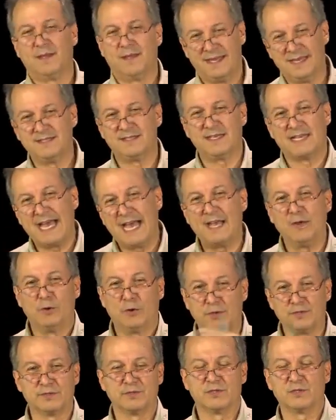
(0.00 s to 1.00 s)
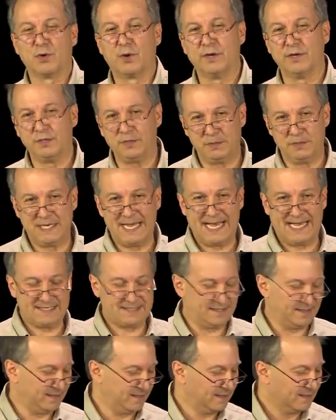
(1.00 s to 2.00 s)
He's the guy who also started
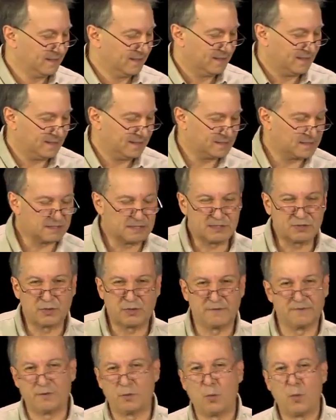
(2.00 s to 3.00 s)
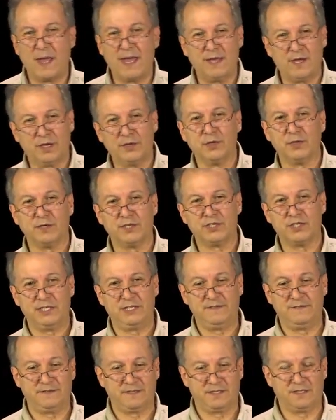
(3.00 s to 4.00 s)
Udacity. He's sort of a way
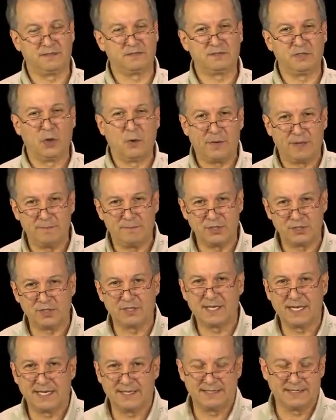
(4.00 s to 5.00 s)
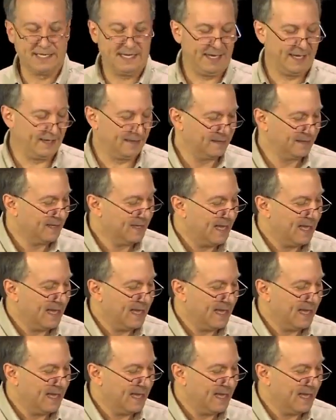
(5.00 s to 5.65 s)
underachieving, no ambition kind of guy.